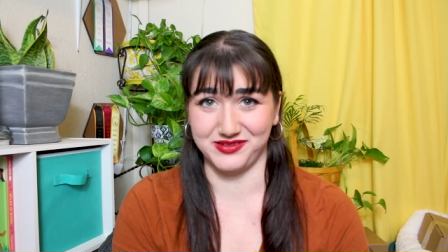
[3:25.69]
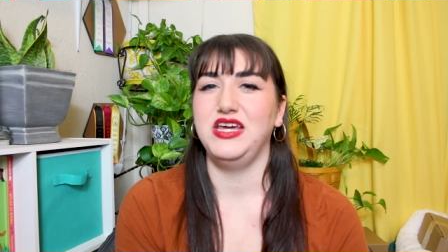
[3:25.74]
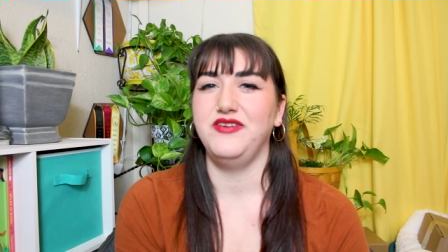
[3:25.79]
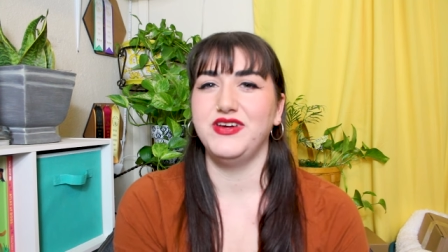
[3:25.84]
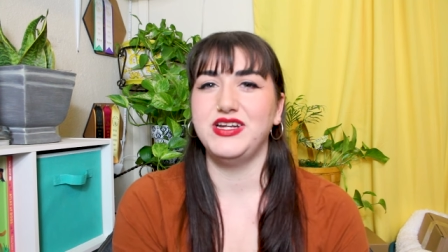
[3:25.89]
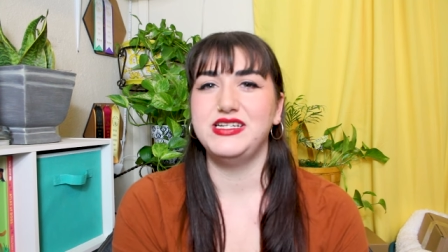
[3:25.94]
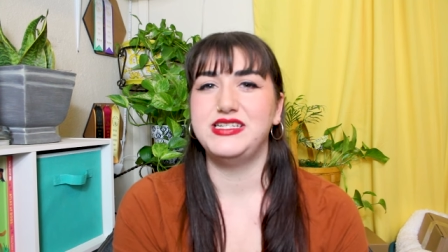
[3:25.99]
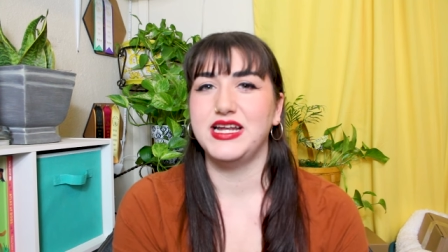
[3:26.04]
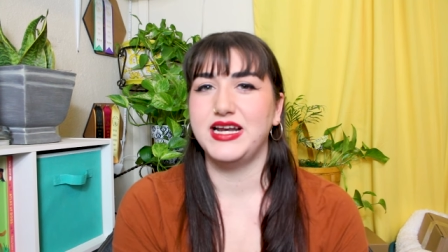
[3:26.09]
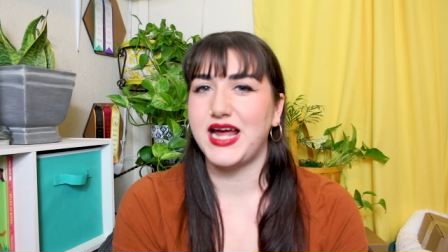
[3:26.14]

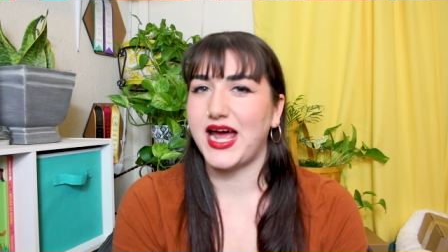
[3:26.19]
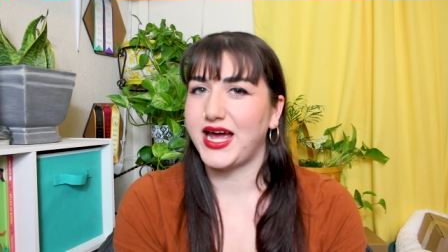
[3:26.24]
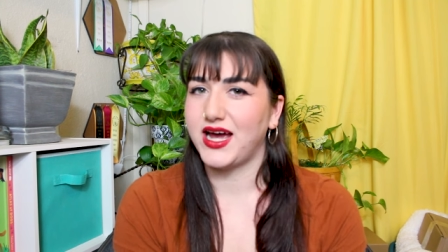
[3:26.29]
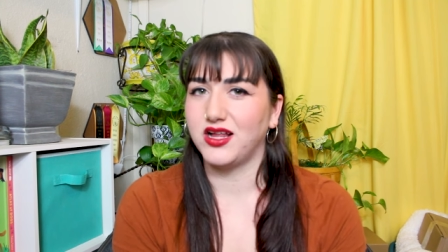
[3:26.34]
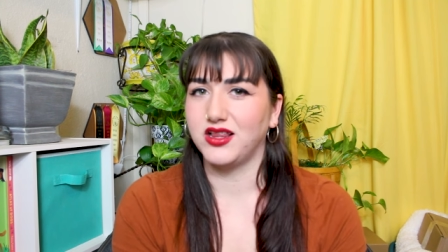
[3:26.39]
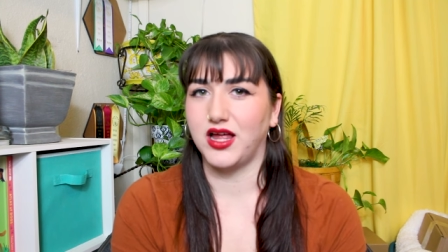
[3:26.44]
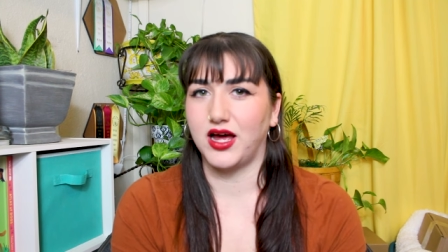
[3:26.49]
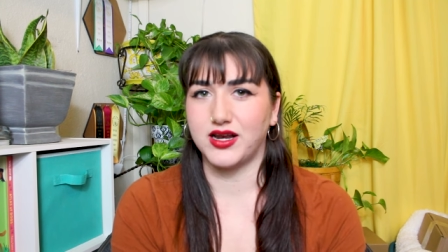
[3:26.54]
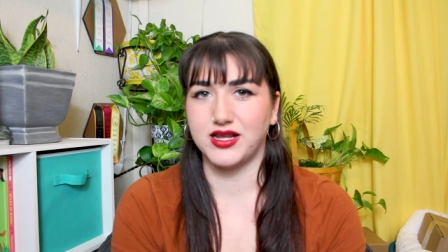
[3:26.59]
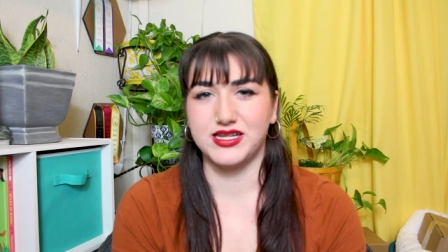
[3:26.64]
Even today,
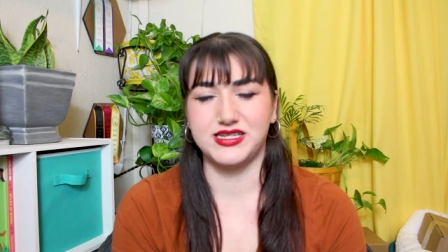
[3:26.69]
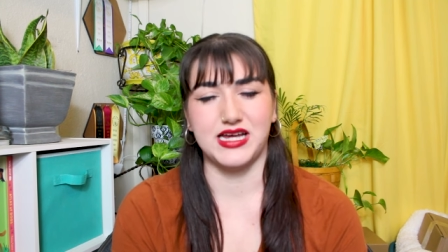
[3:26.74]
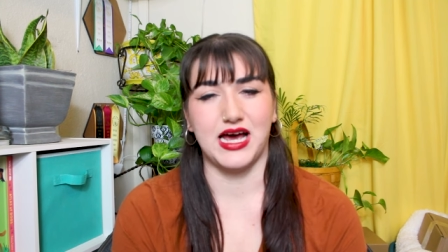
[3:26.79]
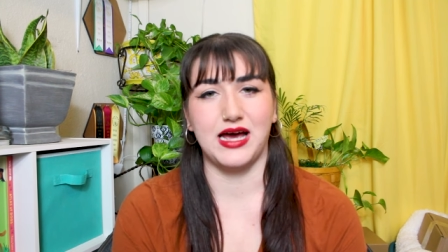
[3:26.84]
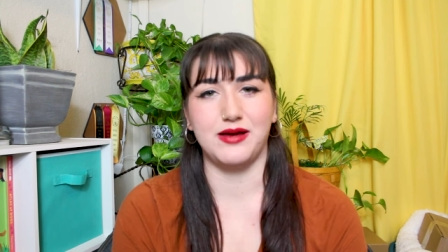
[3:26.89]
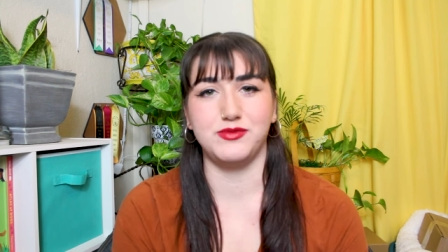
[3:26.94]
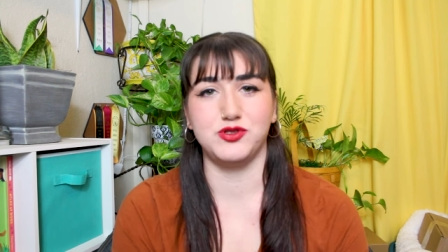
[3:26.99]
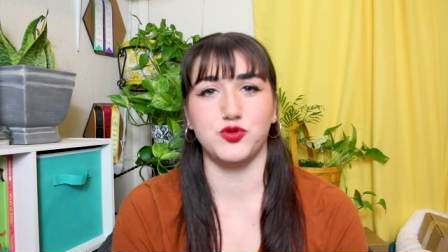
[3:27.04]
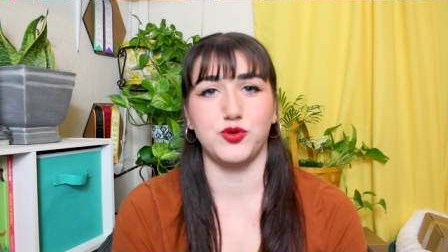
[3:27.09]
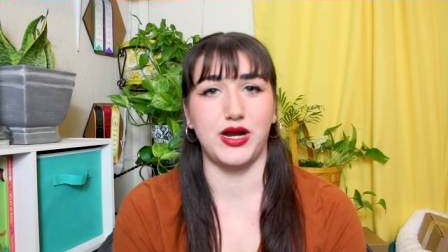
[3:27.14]
a lot of the
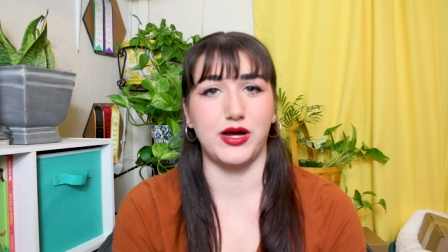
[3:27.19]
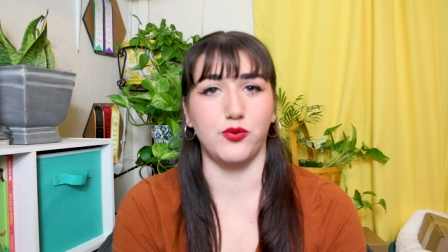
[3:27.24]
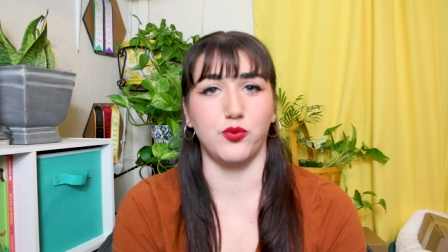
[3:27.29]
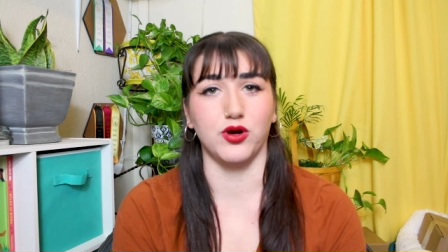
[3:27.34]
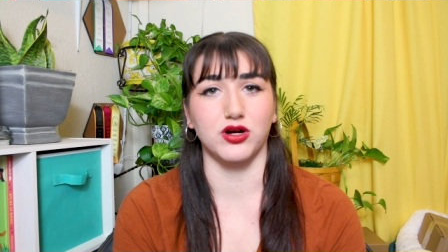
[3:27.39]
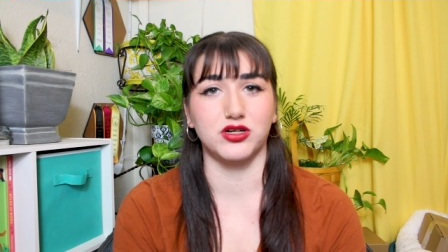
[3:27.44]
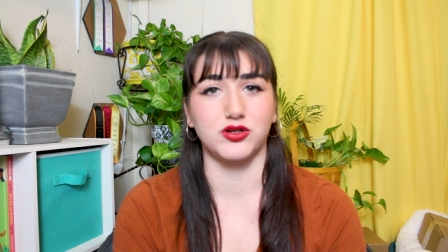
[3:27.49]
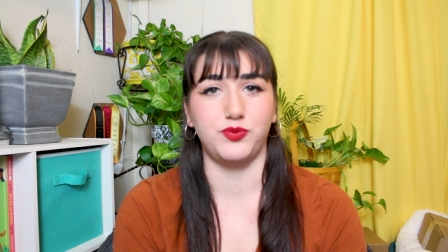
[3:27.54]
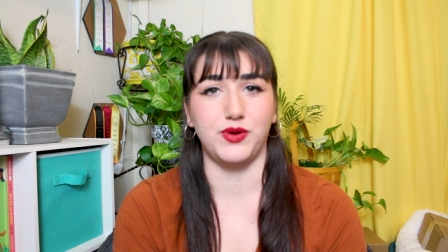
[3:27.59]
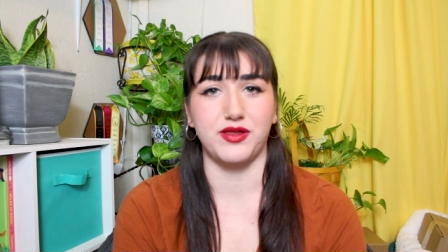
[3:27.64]
times when I
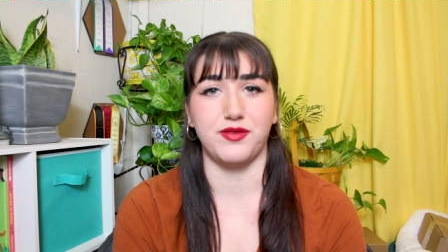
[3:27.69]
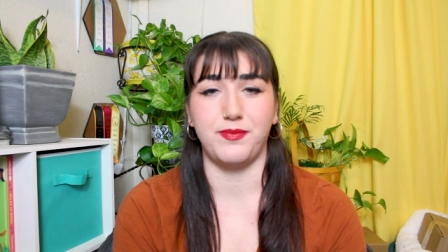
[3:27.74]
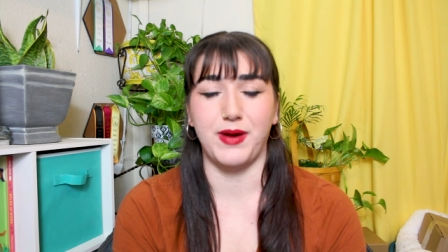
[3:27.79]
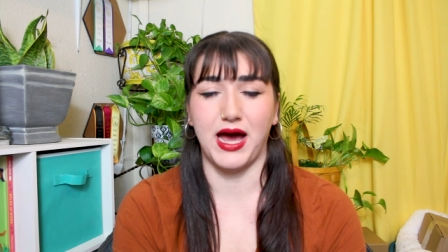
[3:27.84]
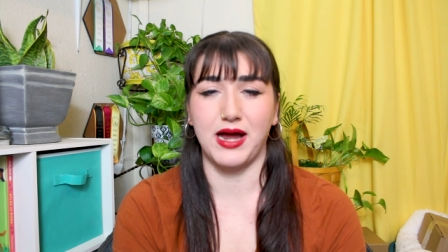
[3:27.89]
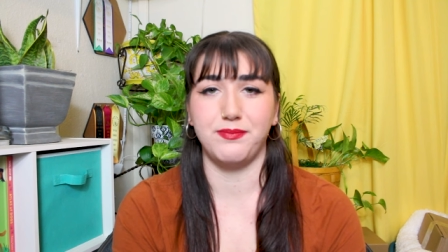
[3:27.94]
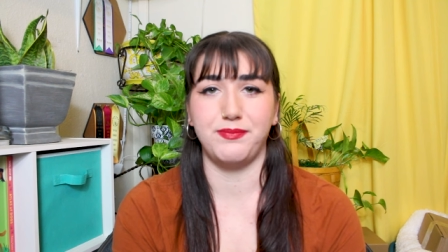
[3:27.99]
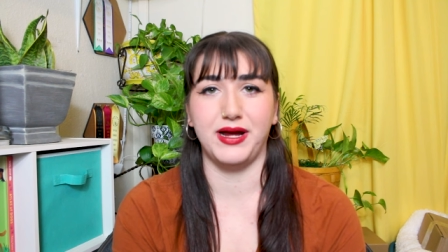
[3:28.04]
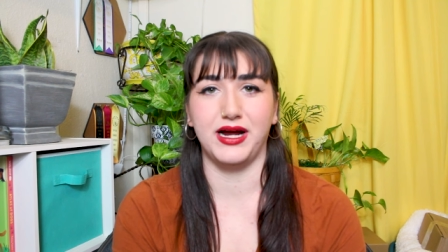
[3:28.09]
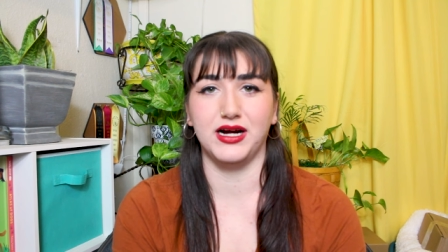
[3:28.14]
work with
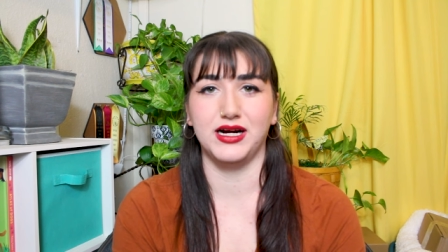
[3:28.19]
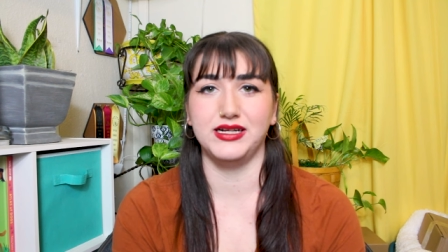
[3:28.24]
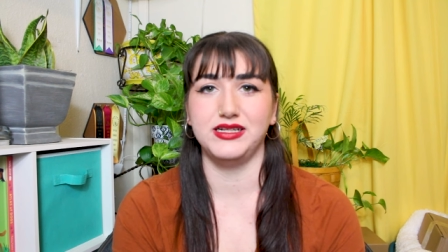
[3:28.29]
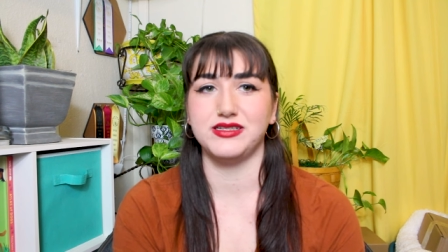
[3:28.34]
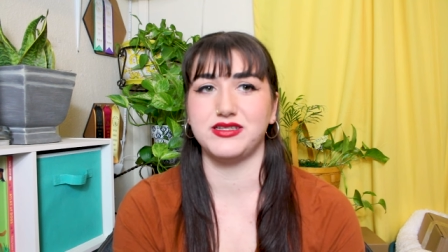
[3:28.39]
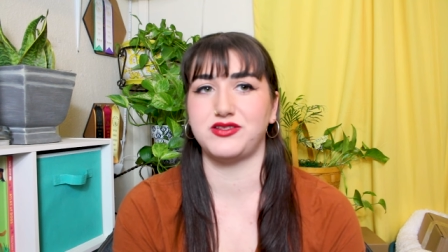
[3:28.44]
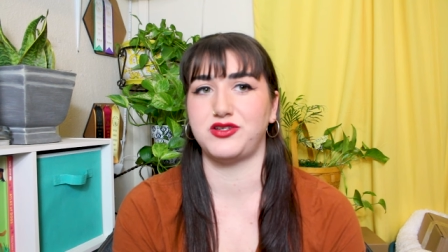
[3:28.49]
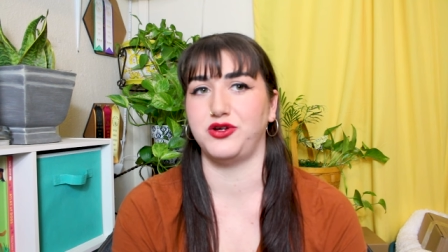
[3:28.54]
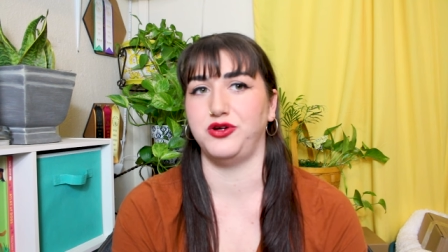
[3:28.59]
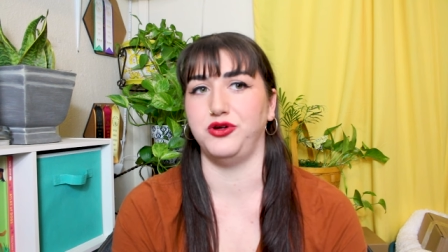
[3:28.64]
pet
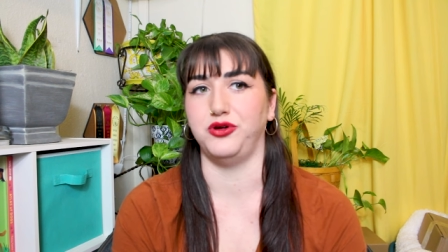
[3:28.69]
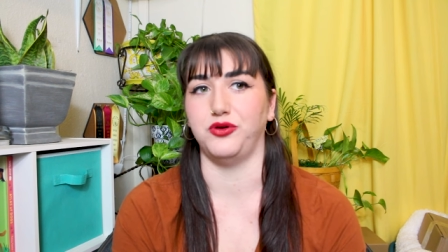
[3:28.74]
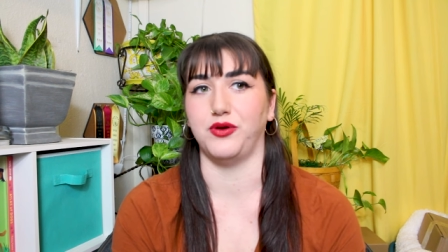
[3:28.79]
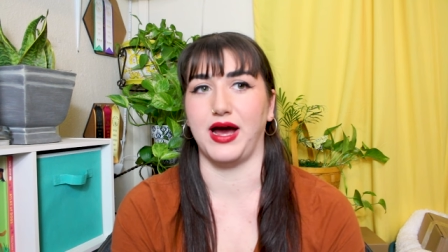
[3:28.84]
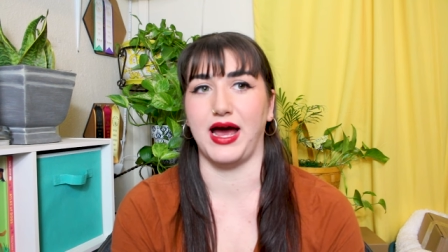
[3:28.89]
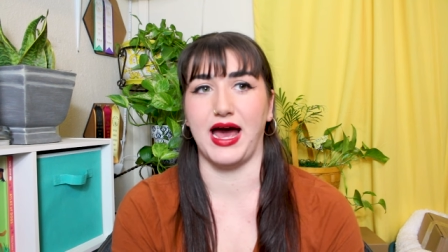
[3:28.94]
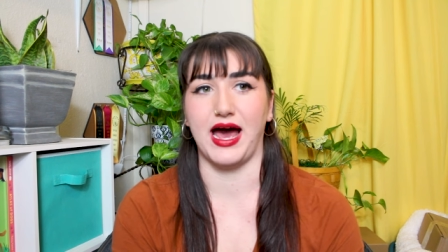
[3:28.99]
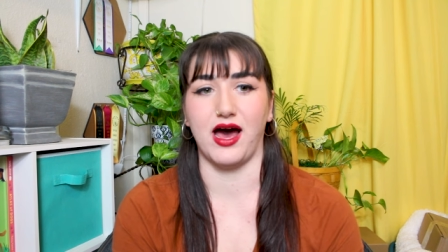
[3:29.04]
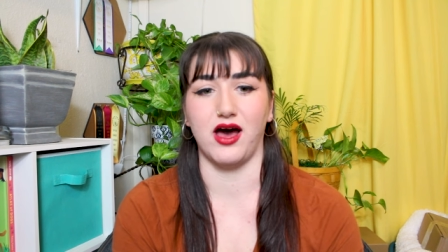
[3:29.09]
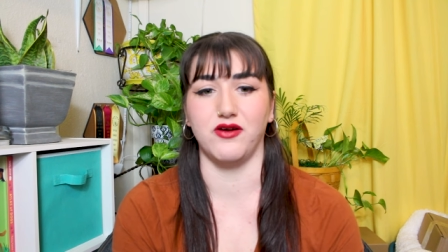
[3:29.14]
parents who
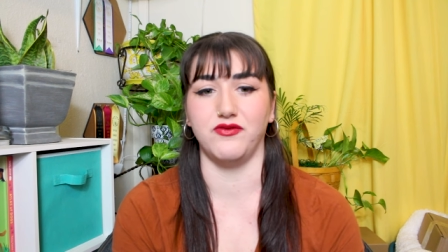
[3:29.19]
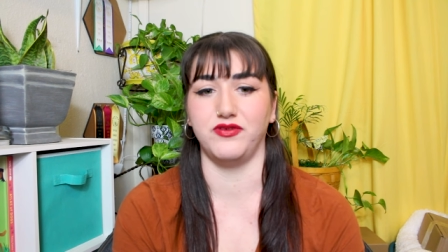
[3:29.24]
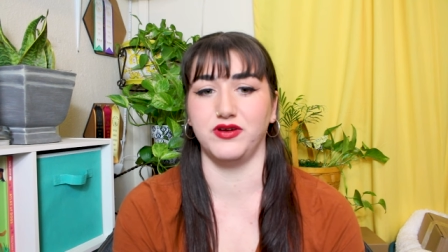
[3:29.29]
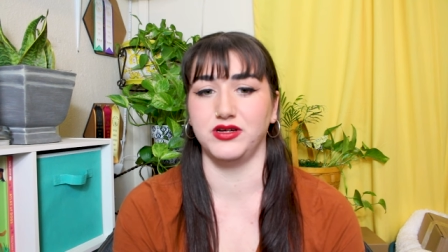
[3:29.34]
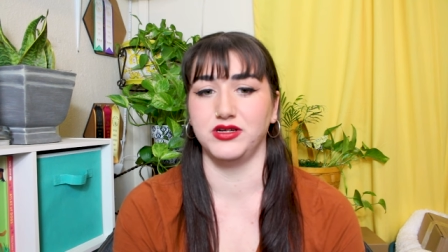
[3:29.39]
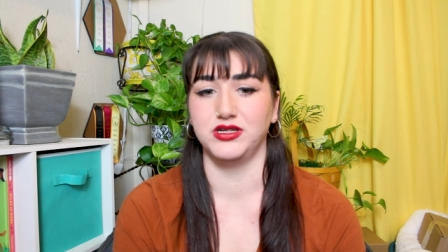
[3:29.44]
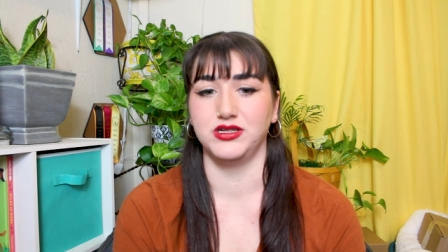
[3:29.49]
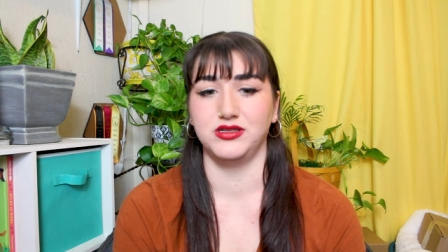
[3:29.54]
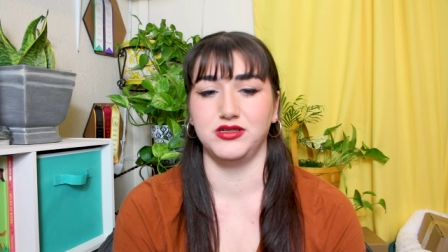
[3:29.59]
have